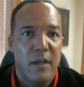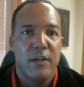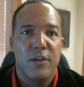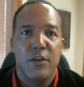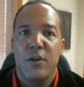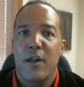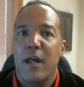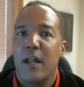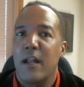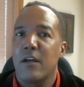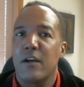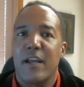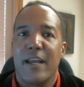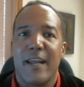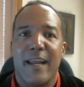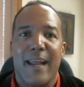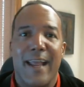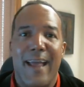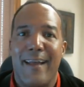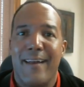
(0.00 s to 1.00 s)
You're not
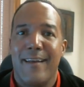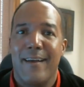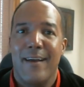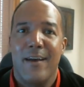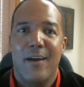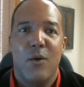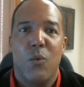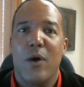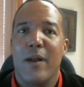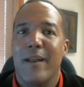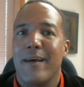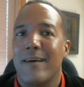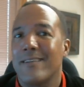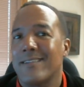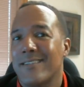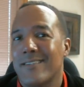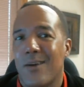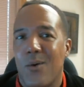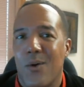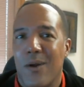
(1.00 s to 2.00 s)
looking at what
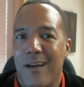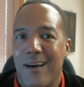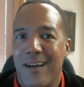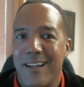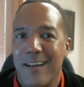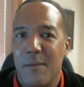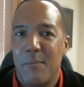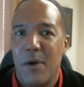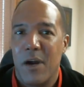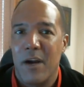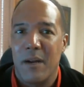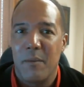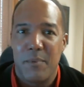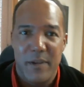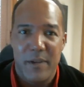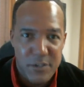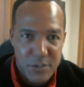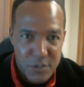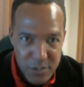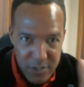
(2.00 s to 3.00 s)
else is going on in the
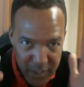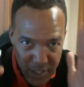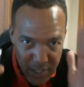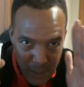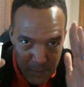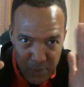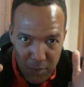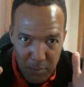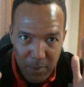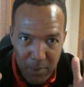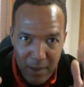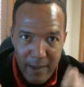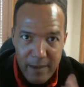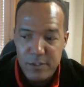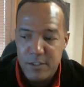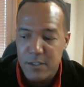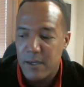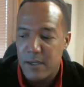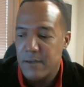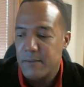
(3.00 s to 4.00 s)
marketplace. You're just keeping your
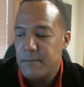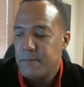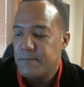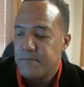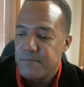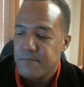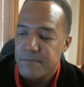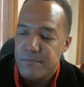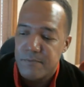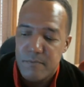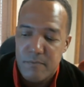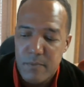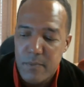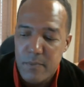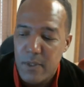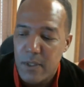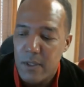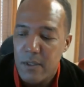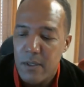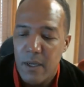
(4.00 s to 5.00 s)
blinders on.
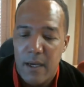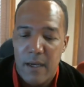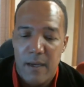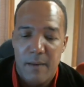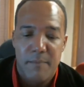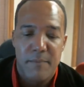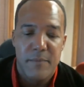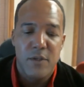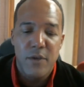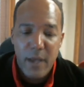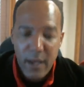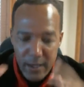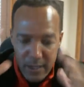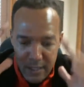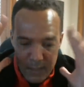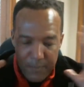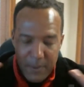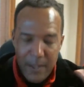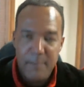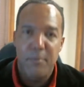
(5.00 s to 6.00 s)
Um, you got to
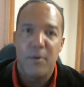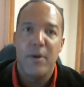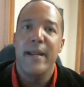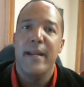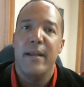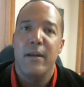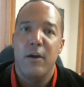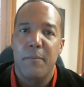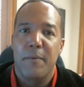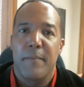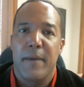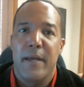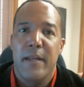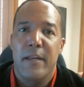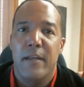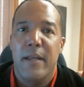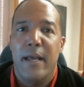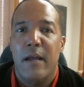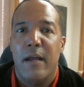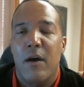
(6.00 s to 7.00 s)
keep that brain open,
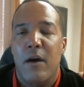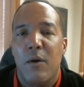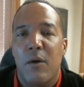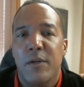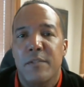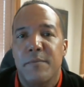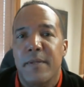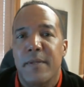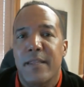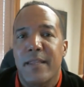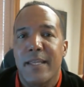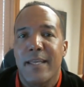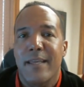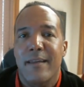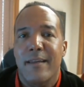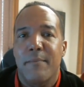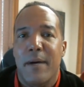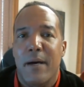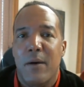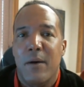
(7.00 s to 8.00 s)
man. You got to always be
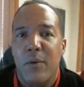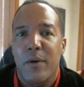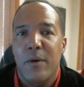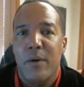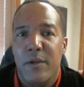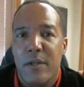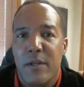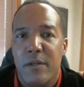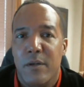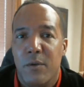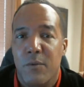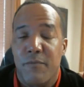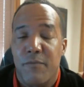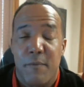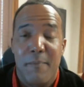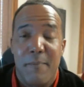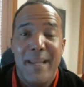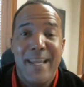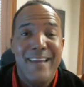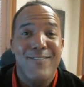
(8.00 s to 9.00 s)
thinking about what you can do.
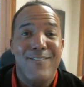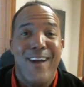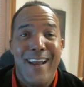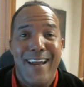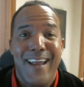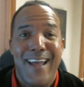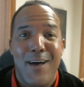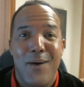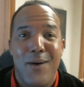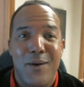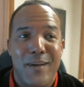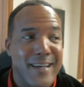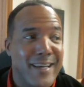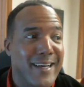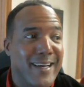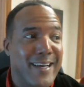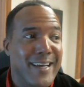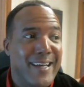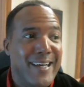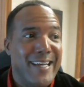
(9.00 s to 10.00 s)
For me right now,
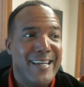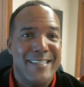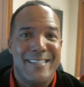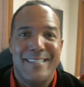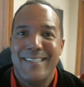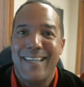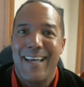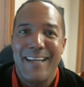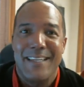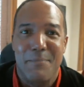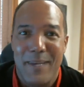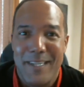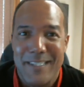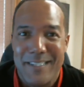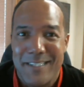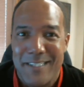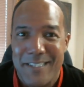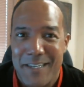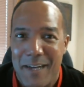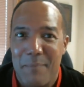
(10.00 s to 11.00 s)
is text
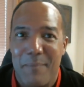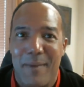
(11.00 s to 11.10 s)
messaging.